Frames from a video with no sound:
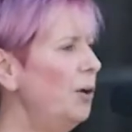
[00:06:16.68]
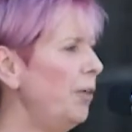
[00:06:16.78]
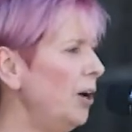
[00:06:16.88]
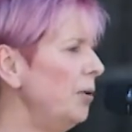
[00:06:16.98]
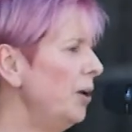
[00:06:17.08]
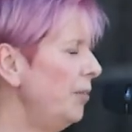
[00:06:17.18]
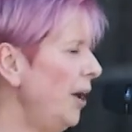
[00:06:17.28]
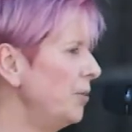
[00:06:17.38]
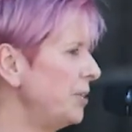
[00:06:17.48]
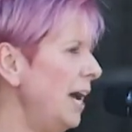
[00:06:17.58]
that
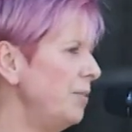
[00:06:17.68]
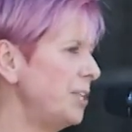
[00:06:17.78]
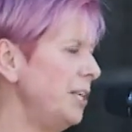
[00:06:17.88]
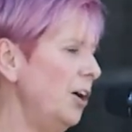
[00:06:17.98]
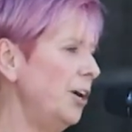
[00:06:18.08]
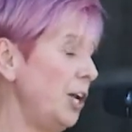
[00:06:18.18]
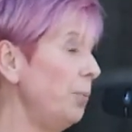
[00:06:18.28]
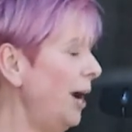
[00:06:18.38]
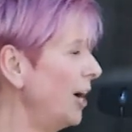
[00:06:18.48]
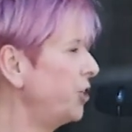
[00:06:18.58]
those outside
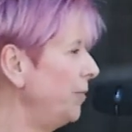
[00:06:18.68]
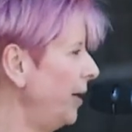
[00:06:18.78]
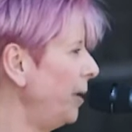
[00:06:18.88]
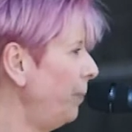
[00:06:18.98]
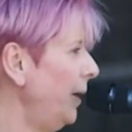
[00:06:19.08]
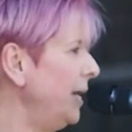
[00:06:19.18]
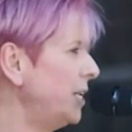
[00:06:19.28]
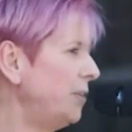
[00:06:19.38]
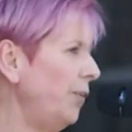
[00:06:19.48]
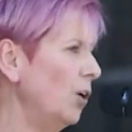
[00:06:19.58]
who are actually very
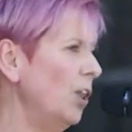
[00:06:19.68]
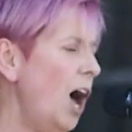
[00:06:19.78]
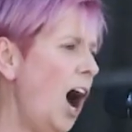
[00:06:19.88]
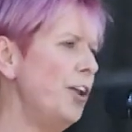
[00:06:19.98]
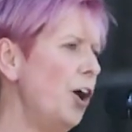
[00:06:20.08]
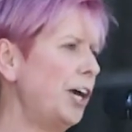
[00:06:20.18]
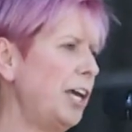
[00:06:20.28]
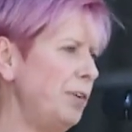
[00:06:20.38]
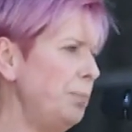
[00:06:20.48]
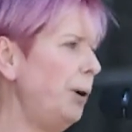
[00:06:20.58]
peaceful are not
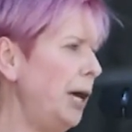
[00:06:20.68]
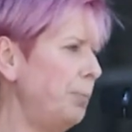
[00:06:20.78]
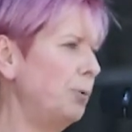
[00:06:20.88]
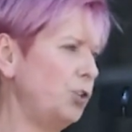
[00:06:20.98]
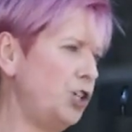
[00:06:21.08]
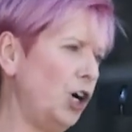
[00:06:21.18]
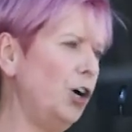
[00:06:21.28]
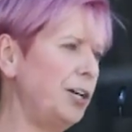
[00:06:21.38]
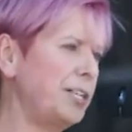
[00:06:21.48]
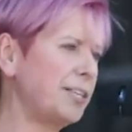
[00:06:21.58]
giving people
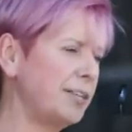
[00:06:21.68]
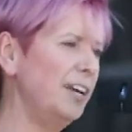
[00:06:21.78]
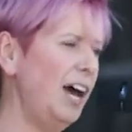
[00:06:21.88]
choice.